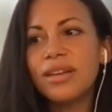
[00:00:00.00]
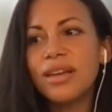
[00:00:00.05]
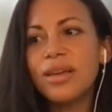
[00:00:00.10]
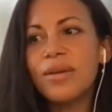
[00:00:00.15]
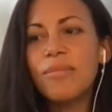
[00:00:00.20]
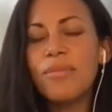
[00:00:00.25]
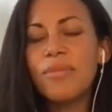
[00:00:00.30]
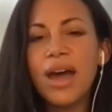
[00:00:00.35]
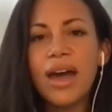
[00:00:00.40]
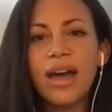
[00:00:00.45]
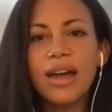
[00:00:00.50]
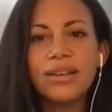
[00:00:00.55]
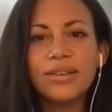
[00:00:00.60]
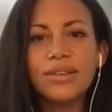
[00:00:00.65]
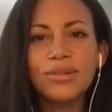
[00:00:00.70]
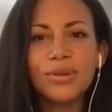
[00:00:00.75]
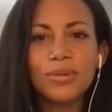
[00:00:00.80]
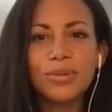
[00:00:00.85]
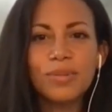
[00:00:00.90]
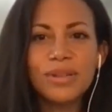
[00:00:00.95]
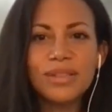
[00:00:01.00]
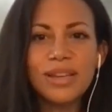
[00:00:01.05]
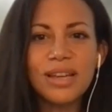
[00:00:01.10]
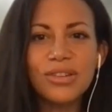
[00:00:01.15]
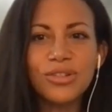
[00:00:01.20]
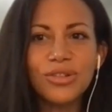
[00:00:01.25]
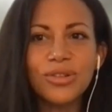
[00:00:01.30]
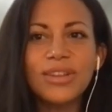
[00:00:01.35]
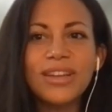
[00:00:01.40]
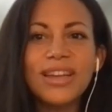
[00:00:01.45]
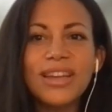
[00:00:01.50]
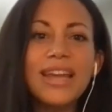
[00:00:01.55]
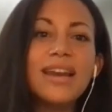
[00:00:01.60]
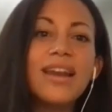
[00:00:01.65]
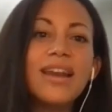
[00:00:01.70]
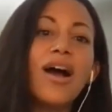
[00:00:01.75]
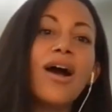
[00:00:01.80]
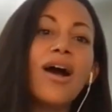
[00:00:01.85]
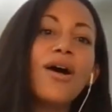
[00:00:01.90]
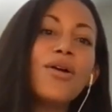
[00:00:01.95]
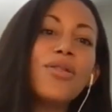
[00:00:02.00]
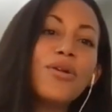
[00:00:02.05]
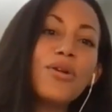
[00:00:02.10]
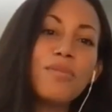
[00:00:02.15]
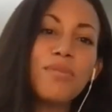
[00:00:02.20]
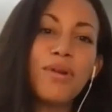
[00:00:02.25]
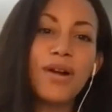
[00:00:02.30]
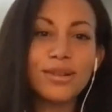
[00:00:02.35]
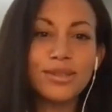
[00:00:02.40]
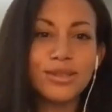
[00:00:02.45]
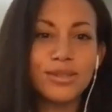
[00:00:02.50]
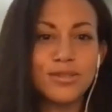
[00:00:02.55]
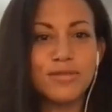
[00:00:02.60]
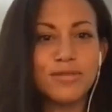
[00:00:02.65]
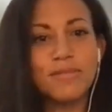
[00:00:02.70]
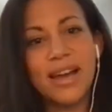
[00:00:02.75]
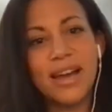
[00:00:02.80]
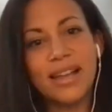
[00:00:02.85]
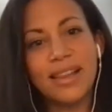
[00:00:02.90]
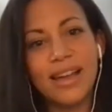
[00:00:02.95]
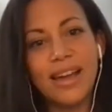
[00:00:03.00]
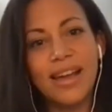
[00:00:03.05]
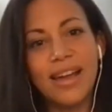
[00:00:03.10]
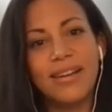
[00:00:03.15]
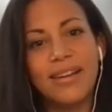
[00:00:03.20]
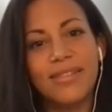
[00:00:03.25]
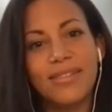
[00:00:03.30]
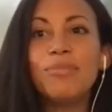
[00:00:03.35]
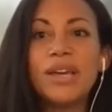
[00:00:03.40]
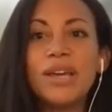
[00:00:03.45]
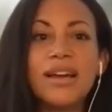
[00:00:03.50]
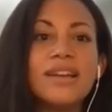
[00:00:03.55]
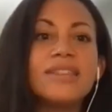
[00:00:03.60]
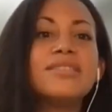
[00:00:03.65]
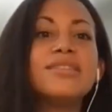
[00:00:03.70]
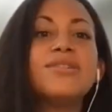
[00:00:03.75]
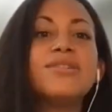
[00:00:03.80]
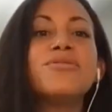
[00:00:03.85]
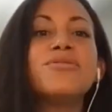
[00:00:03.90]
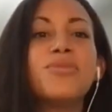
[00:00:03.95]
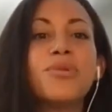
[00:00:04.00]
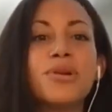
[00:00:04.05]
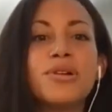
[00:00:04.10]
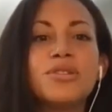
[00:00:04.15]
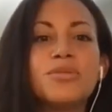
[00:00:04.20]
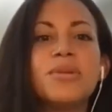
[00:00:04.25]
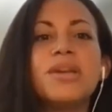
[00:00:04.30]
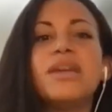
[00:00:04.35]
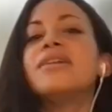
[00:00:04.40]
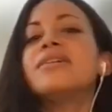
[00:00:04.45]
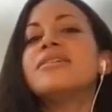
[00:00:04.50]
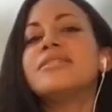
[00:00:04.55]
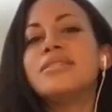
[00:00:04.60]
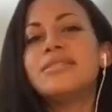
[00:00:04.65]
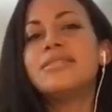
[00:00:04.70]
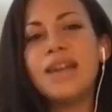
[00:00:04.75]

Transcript: impact, or potential in other parts of my life because it affords me